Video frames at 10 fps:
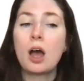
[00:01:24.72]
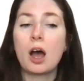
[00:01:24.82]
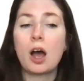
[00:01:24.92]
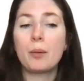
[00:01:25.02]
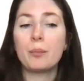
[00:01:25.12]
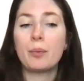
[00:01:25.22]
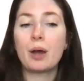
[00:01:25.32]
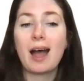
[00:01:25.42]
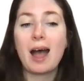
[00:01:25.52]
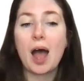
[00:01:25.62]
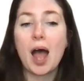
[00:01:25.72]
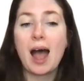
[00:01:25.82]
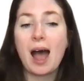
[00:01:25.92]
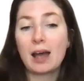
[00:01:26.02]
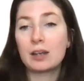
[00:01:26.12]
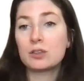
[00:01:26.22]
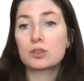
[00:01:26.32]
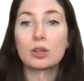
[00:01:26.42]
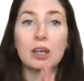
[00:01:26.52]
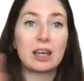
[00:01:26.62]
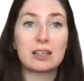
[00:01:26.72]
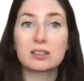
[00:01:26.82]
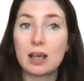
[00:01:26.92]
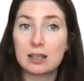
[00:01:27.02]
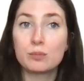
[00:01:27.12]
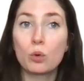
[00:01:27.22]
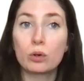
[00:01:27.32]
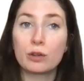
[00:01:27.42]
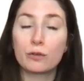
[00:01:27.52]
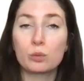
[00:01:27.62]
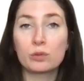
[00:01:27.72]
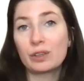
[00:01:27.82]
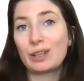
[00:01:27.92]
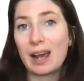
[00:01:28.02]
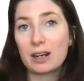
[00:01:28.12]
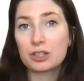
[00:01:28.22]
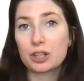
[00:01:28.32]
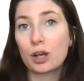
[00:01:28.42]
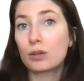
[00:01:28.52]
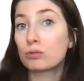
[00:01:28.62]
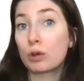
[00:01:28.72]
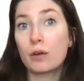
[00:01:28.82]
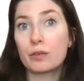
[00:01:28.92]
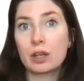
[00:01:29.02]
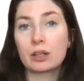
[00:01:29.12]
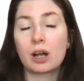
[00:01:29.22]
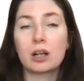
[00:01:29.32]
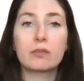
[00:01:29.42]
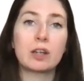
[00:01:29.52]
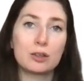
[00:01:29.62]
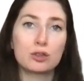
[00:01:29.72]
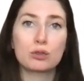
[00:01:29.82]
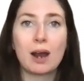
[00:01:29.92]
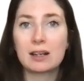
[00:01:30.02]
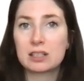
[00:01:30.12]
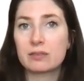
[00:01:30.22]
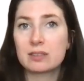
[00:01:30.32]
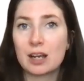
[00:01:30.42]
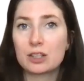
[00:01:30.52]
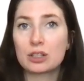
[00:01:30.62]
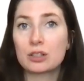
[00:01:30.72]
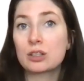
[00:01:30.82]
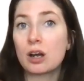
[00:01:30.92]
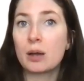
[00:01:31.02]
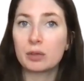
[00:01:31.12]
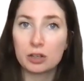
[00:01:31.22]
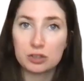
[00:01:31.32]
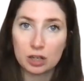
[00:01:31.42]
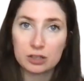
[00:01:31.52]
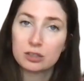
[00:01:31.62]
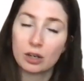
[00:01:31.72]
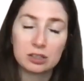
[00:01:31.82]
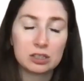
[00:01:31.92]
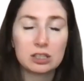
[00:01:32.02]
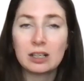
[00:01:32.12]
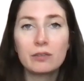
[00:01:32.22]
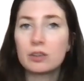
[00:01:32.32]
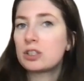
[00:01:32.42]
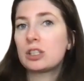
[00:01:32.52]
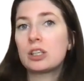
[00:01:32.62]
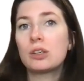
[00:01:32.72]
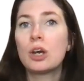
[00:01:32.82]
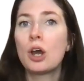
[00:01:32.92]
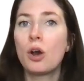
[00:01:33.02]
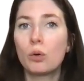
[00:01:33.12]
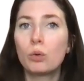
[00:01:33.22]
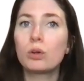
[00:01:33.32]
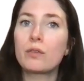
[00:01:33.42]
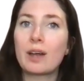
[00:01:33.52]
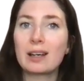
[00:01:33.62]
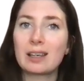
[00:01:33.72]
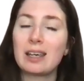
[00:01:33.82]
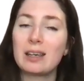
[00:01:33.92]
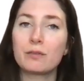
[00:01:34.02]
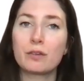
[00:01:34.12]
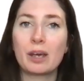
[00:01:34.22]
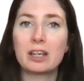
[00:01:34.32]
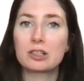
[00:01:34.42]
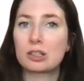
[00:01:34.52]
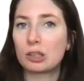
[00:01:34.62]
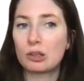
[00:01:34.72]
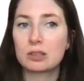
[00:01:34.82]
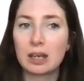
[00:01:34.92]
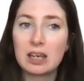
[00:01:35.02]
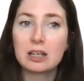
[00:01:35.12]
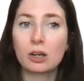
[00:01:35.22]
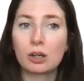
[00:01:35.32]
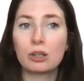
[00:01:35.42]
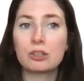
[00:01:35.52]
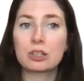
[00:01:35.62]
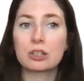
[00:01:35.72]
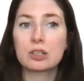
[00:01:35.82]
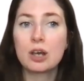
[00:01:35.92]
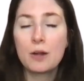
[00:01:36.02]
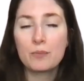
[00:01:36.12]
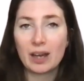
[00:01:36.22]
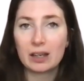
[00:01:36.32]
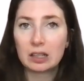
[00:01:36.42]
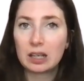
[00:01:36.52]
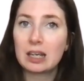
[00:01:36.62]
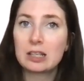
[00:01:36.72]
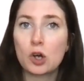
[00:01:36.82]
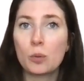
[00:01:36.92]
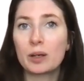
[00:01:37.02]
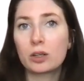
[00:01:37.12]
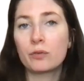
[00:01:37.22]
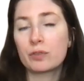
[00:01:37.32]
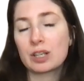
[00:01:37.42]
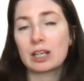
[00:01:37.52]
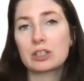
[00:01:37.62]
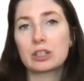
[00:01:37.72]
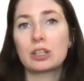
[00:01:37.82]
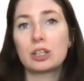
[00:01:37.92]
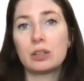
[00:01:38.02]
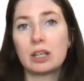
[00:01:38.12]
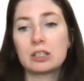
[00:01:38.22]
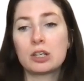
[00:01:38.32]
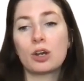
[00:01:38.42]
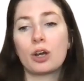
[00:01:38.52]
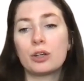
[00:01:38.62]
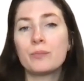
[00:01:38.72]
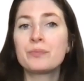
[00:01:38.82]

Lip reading: and it's more in the form of a lecture rather than kind of an interactive session. So I'm just going to deliver to you all of that key information, those key conclusions, that key topic conversation that you need to know.